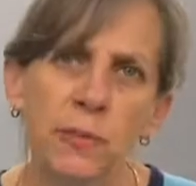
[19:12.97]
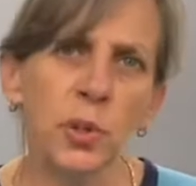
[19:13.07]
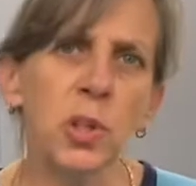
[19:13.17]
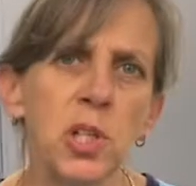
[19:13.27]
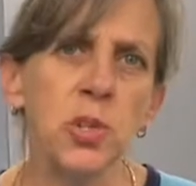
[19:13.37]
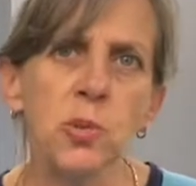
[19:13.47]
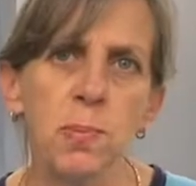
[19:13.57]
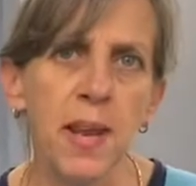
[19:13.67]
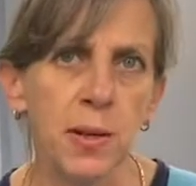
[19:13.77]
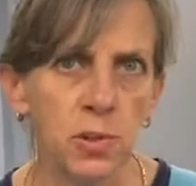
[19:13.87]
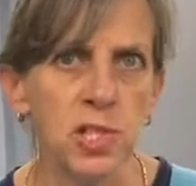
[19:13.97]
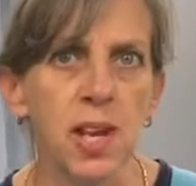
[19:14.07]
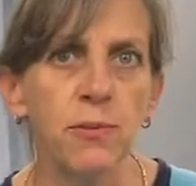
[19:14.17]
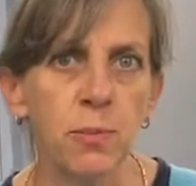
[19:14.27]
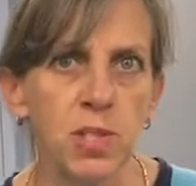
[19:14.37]
You're going to do tomatoes
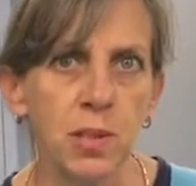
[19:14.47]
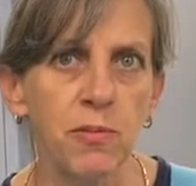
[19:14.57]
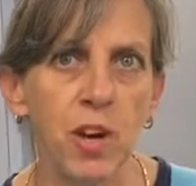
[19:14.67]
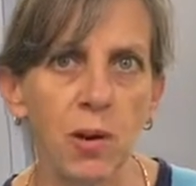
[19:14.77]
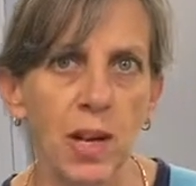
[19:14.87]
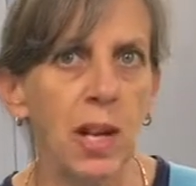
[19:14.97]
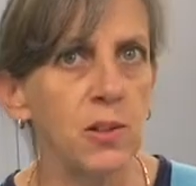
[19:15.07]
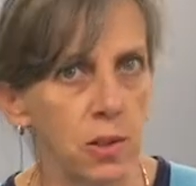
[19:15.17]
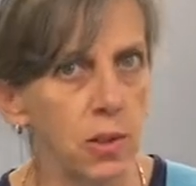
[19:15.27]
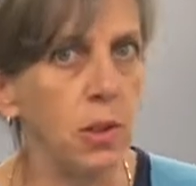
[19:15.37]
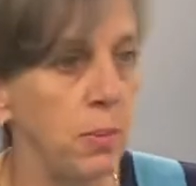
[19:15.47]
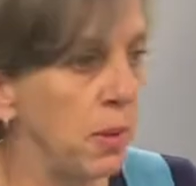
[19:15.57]
safe until the very end when they're going to be